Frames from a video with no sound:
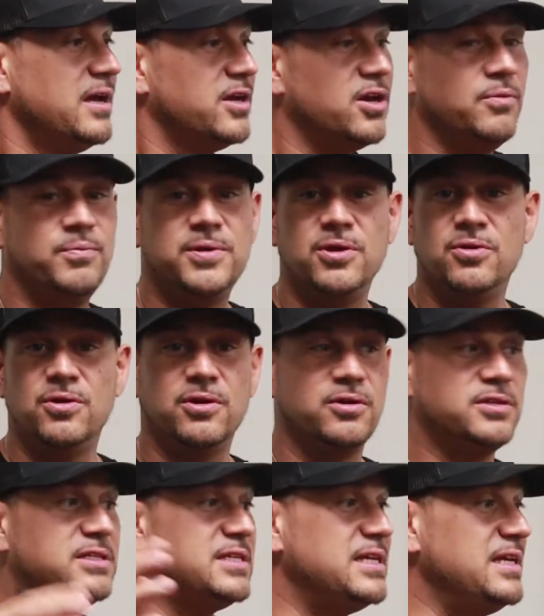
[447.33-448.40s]

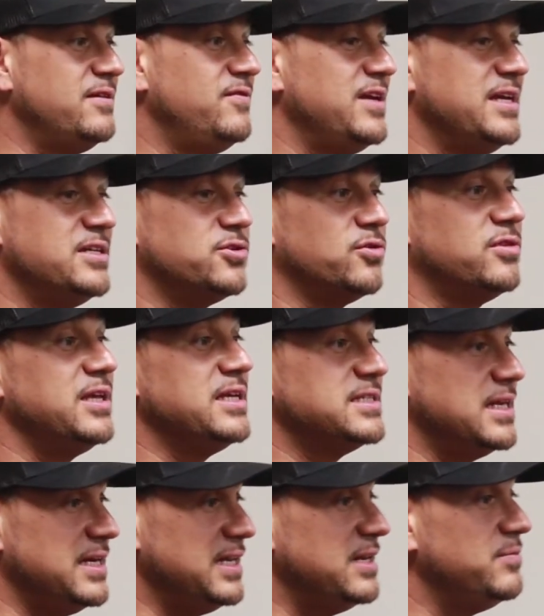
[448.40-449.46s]
computers, TVs, or things
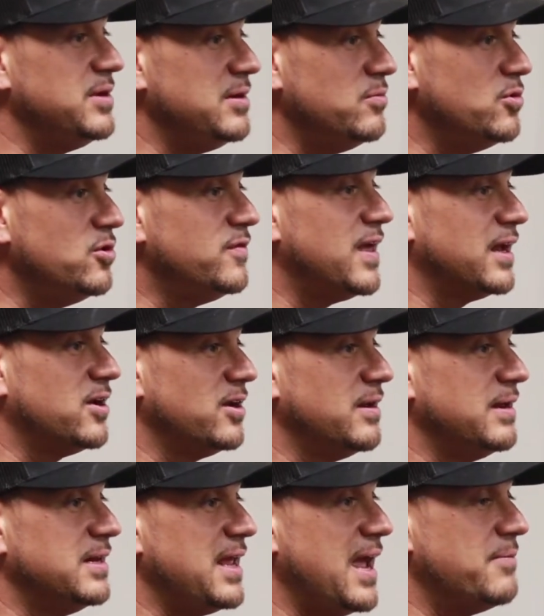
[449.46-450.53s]
that need to be moved that could
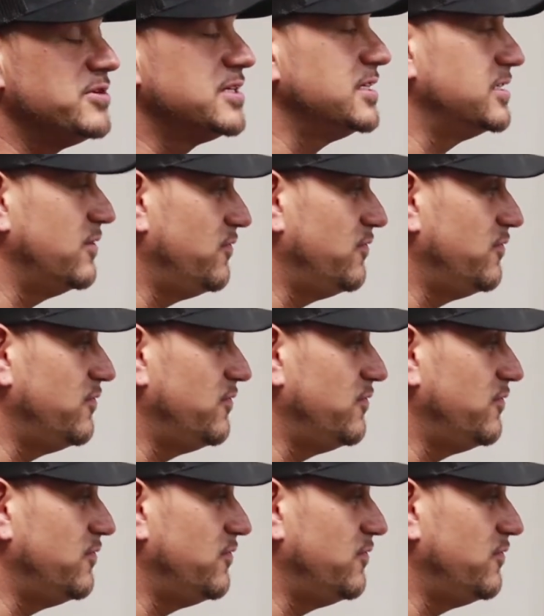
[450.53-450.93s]
get damaged? Because the